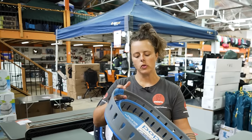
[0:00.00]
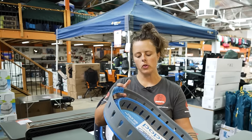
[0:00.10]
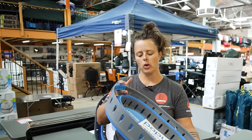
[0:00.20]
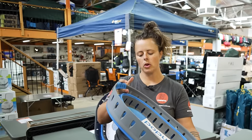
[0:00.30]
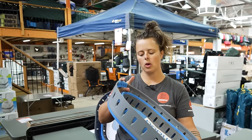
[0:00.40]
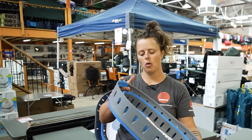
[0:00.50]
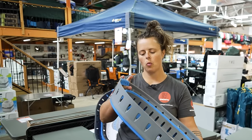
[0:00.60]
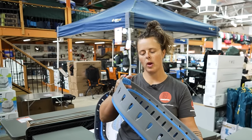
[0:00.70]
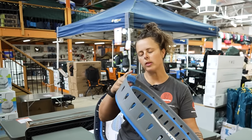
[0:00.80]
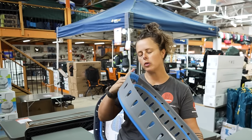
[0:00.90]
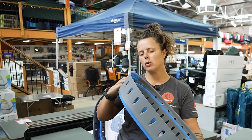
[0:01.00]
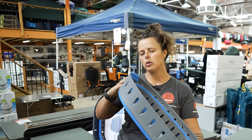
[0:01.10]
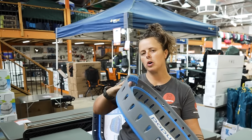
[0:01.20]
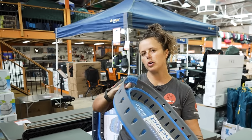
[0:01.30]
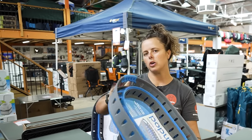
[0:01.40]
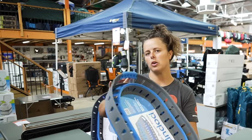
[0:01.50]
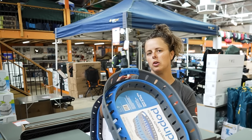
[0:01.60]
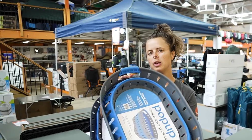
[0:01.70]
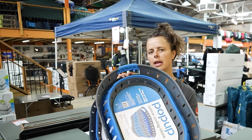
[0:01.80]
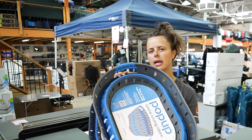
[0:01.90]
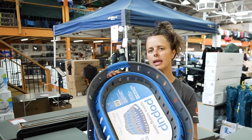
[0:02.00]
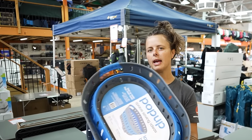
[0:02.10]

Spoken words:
So whether or not you need